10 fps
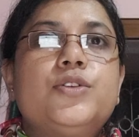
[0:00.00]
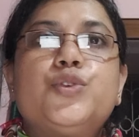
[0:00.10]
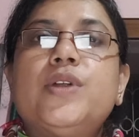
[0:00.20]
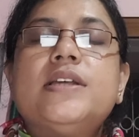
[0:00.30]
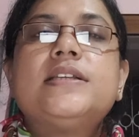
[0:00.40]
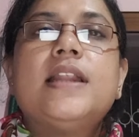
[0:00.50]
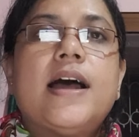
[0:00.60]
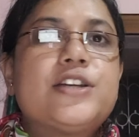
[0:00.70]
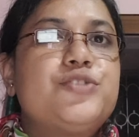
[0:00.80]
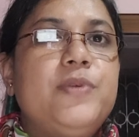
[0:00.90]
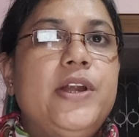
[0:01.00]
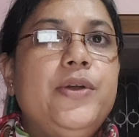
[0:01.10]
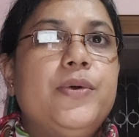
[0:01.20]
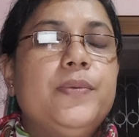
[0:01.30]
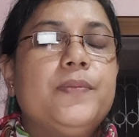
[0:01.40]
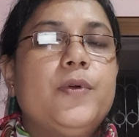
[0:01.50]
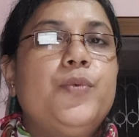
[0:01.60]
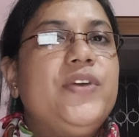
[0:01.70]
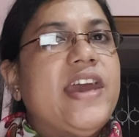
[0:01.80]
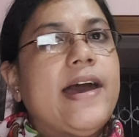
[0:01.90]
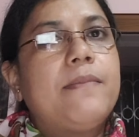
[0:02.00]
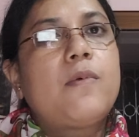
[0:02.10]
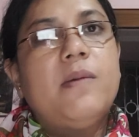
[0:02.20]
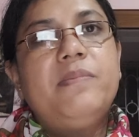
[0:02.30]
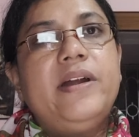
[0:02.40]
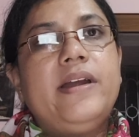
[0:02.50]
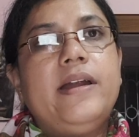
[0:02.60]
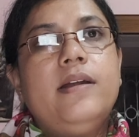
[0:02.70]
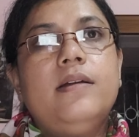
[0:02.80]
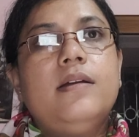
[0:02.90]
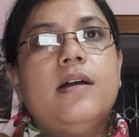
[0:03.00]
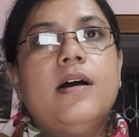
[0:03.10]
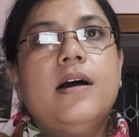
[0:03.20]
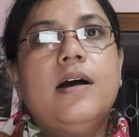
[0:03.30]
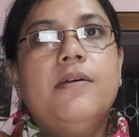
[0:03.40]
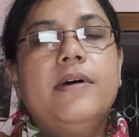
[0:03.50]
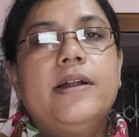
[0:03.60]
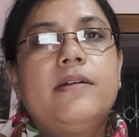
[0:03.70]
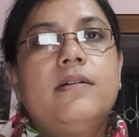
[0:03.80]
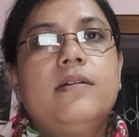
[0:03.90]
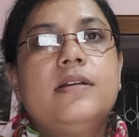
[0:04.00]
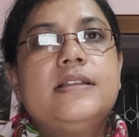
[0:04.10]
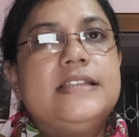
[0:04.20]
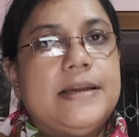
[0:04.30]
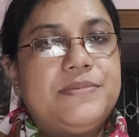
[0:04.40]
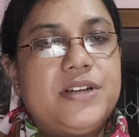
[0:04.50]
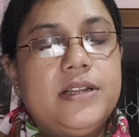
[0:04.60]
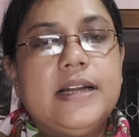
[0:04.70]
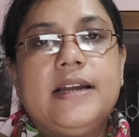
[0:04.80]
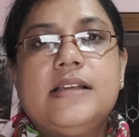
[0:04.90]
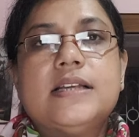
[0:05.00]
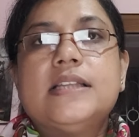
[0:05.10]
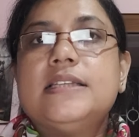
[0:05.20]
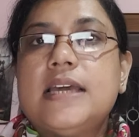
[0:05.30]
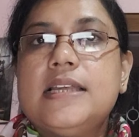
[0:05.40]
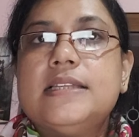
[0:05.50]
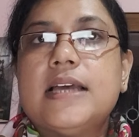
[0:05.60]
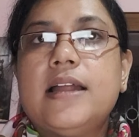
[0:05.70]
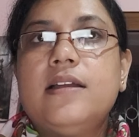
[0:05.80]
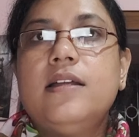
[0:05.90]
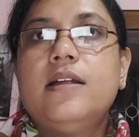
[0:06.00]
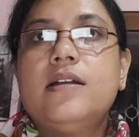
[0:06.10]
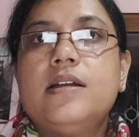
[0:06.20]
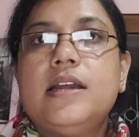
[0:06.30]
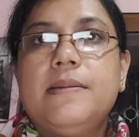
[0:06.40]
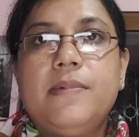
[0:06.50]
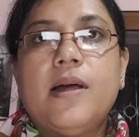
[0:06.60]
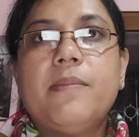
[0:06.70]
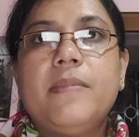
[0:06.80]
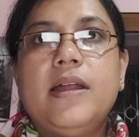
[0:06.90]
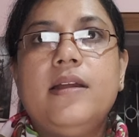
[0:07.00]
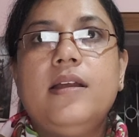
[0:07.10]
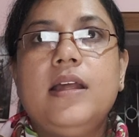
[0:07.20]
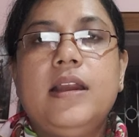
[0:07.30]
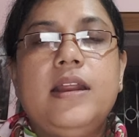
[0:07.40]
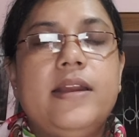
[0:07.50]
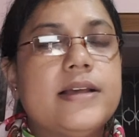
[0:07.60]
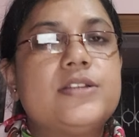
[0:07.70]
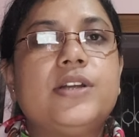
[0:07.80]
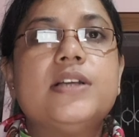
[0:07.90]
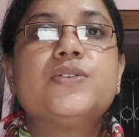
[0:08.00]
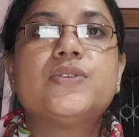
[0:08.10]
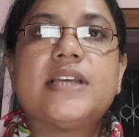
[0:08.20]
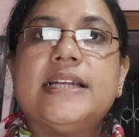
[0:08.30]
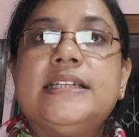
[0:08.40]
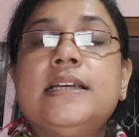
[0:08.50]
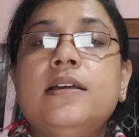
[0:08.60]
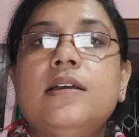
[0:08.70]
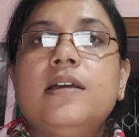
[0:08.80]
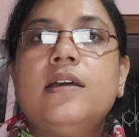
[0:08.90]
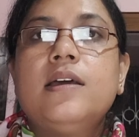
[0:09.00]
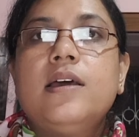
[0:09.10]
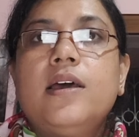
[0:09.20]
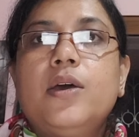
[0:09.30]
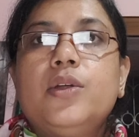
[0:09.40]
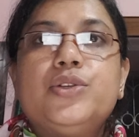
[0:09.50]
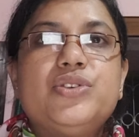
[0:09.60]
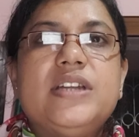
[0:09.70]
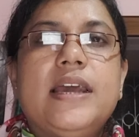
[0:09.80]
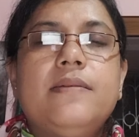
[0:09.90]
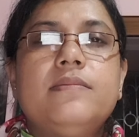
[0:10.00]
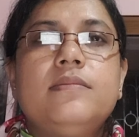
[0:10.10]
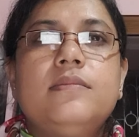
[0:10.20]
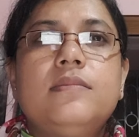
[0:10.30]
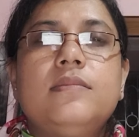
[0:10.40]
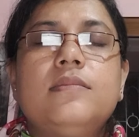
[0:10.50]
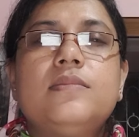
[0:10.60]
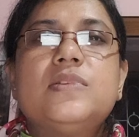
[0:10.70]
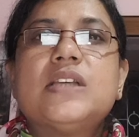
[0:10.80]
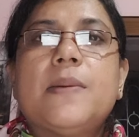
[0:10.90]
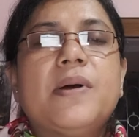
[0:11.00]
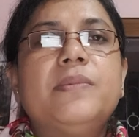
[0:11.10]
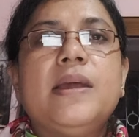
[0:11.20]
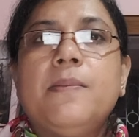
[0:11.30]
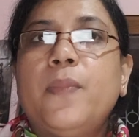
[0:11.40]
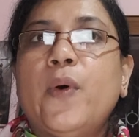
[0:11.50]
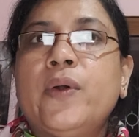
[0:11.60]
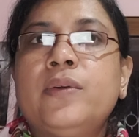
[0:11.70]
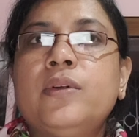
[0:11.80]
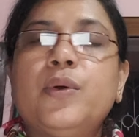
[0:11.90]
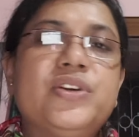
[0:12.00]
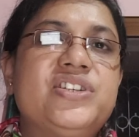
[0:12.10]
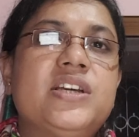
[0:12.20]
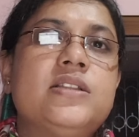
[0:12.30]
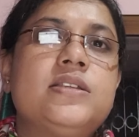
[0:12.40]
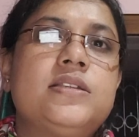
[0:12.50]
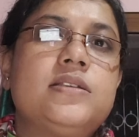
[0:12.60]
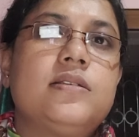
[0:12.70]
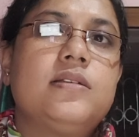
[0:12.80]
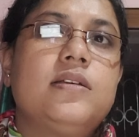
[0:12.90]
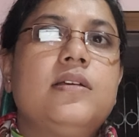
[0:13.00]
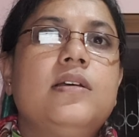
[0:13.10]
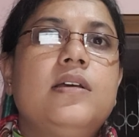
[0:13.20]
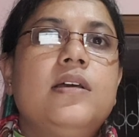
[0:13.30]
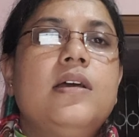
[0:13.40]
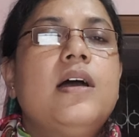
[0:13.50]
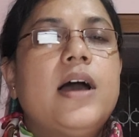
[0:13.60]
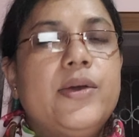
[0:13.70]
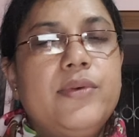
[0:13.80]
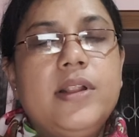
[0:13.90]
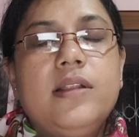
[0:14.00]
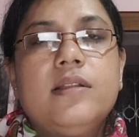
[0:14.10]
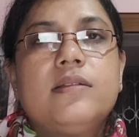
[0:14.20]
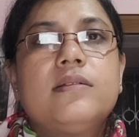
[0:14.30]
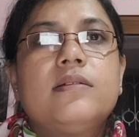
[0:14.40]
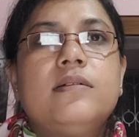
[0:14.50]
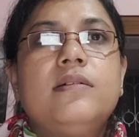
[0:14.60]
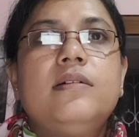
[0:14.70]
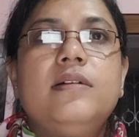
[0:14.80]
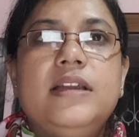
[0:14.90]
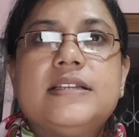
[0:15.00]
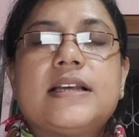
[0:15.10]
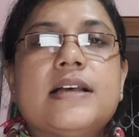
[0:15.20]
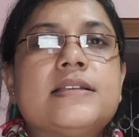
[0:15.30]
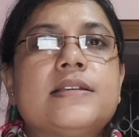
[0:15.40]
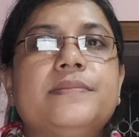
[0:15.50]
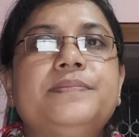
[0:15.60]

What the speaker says: Students, last video we have completed our chapter, that is the change and development in industrial society. Today, some of the important questions I will discuss.